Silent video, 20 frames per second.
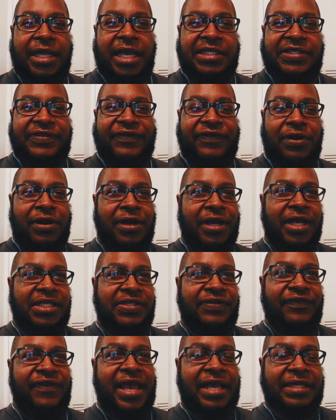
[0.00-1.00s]
As far
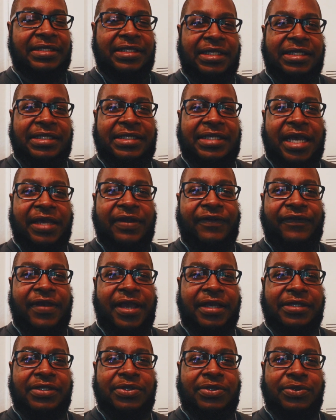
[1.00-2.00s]
as vaccine side
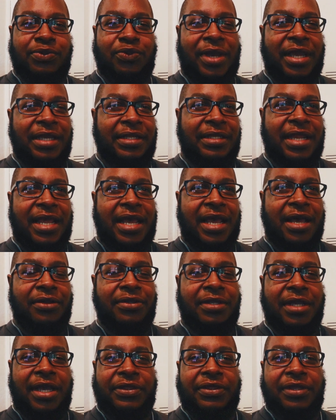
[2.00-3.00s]
effects, right now,
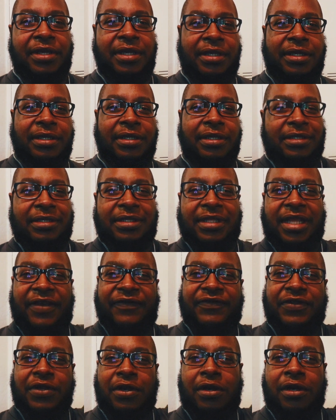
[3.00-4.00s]
nothing.
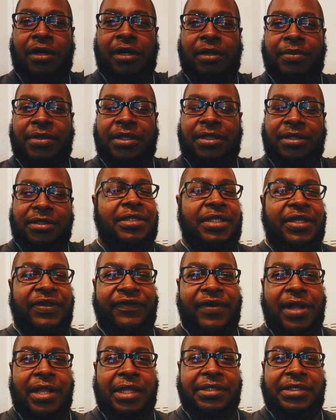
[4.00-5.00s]
Left arm, the
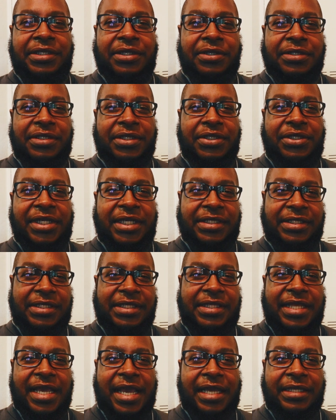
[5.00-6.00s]
volunteer
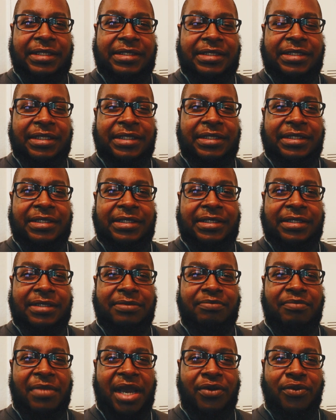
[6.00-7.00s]
suggested that since
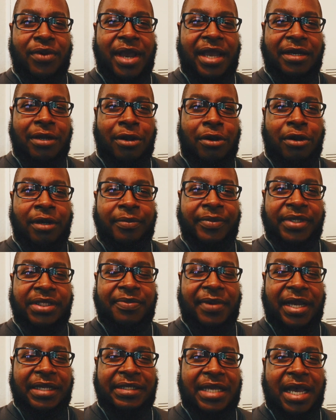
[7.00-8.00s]
my right arm is
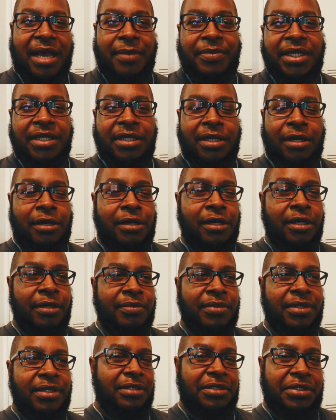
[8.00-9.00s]
my dominant
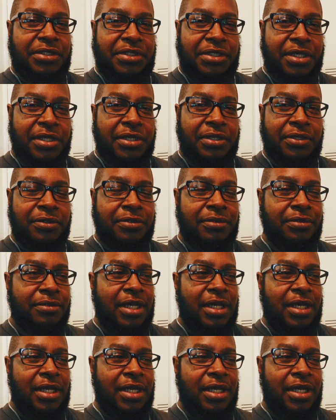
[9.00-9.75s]
arm, so